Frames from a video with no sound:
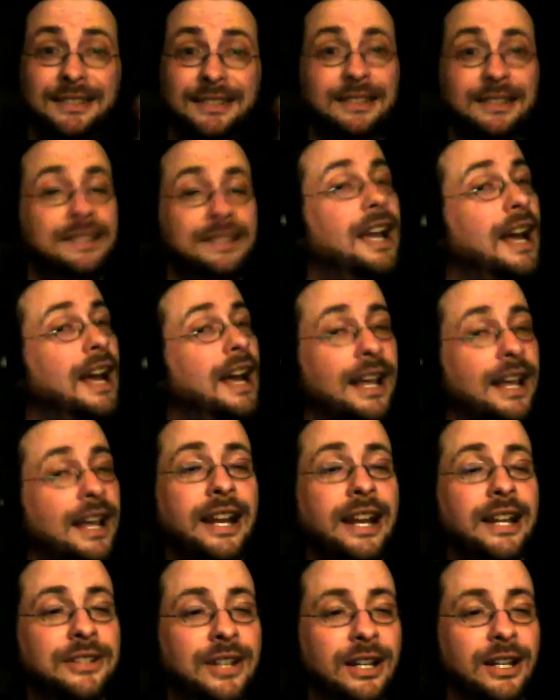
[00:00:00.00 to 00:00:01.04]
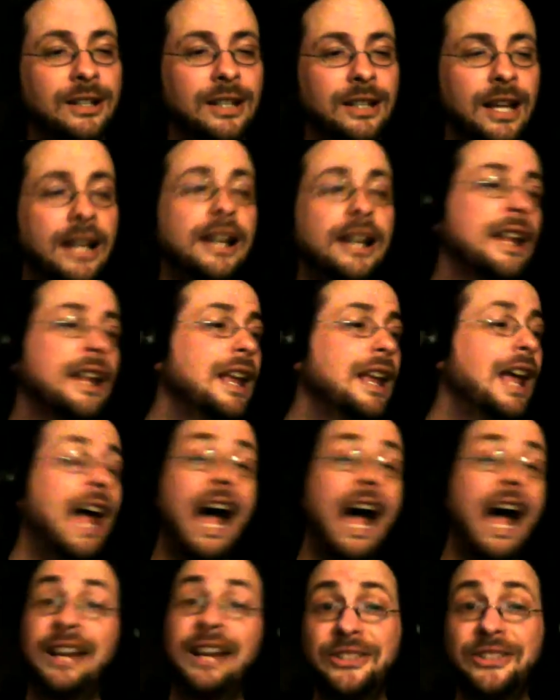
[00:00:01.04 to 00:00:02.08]
Yeah, I got NHL, and
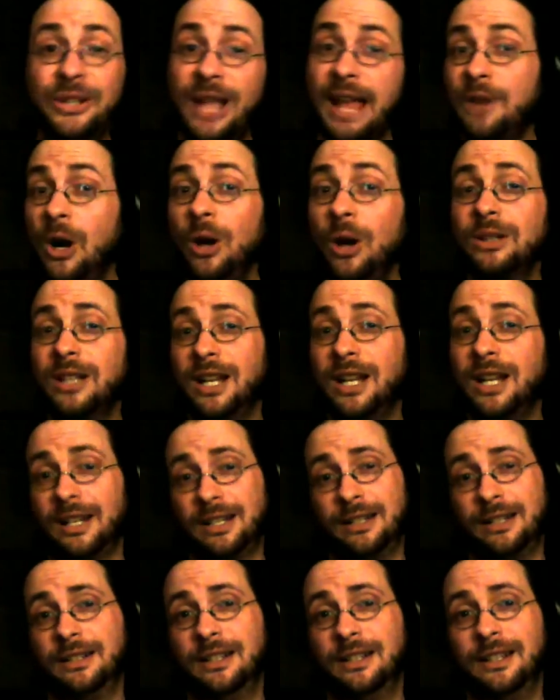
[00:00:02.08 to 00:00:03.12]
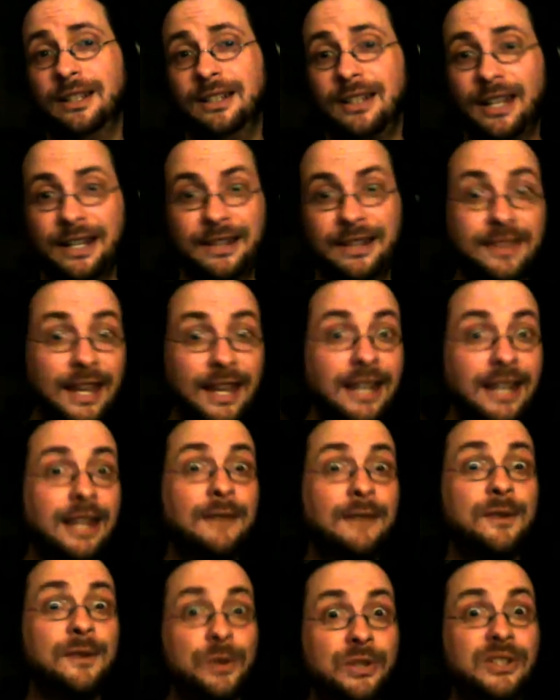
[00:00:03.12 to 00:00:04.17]
I still have Hardline. Like they give
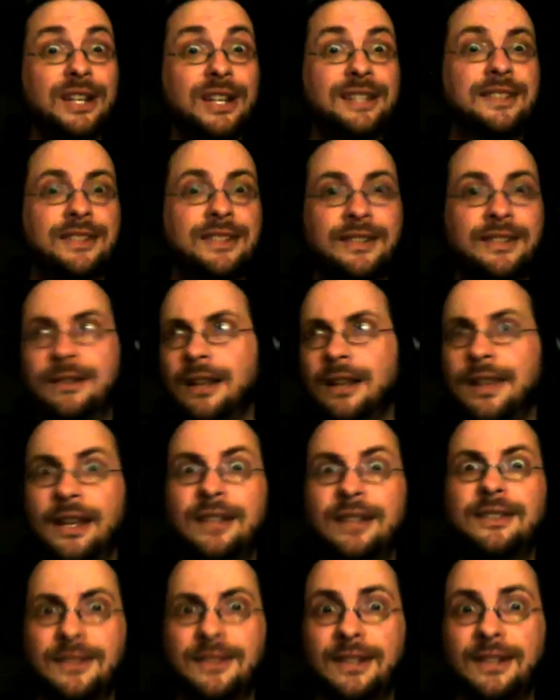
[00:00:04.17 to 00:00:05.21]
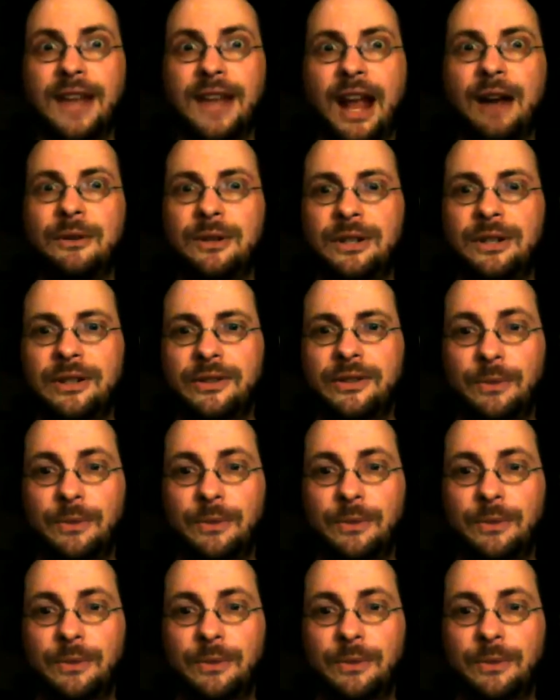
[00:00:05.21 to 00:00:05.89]
you 6 hours